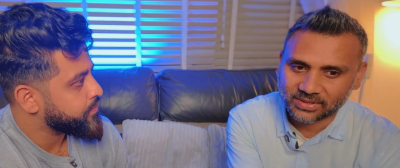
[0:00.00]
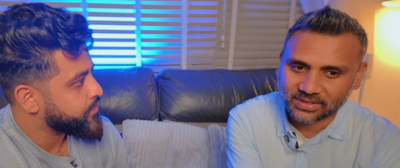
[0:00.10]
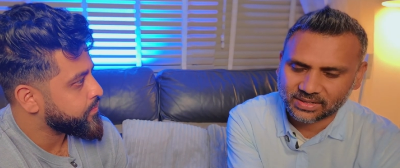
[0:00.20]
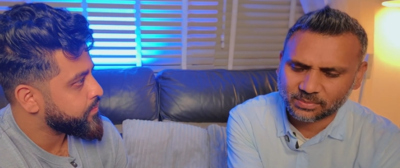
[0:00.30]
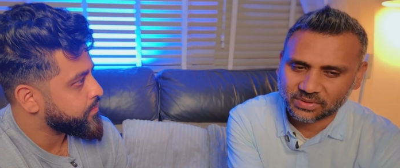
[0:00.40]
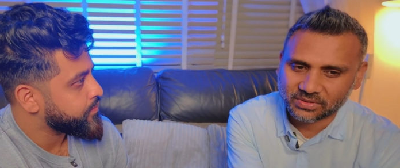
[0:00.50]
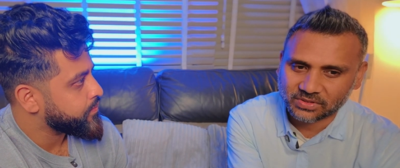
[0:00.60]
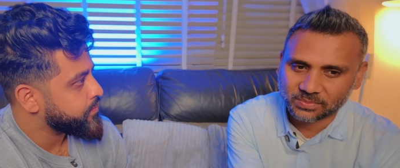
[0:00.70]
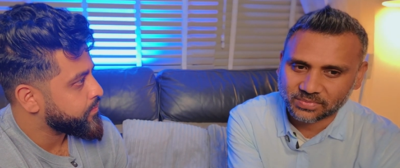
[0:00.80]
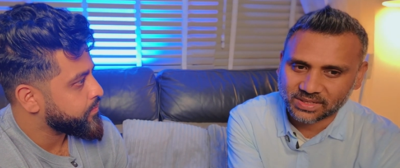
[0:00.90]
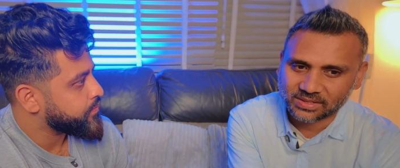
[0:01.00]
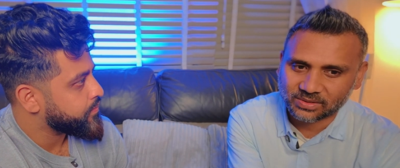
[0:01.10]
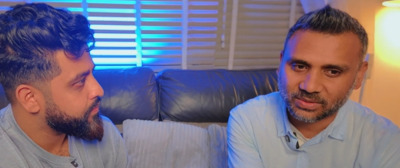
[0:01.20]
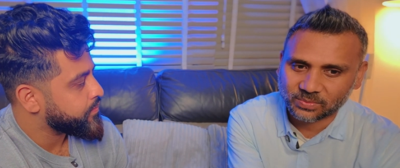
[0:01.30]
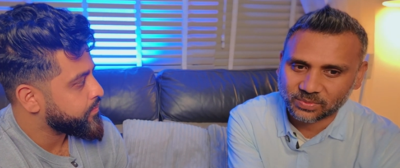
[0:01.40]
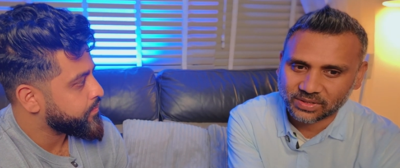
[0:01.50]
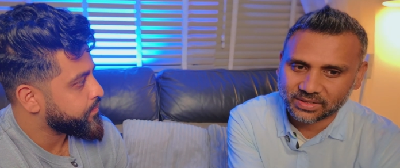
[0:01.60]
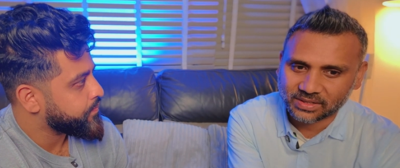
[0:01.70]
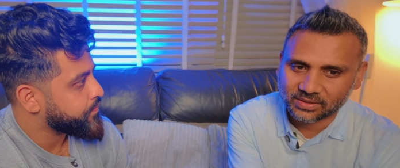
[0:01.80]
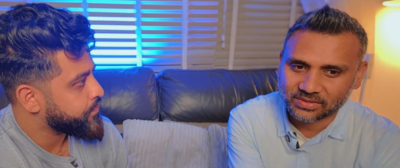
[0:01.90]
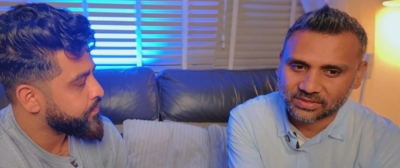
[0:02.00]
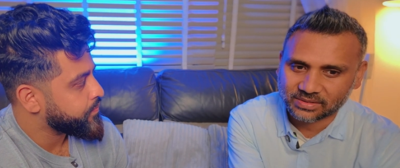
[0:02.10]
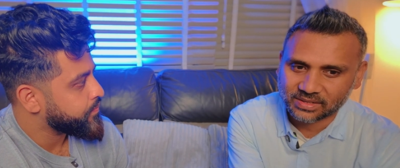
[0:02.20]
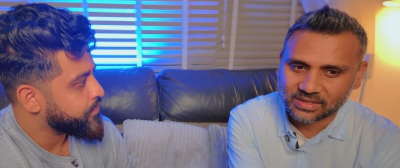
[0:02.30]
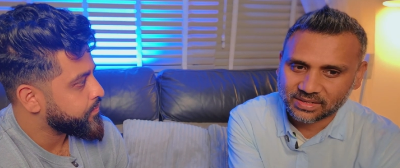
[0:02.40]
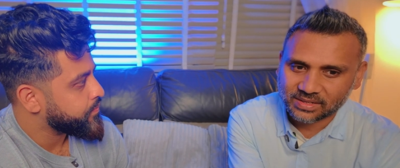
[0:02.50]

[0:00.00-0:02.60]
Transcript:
Speaker 1: hard. It's going to be a lot wordier because...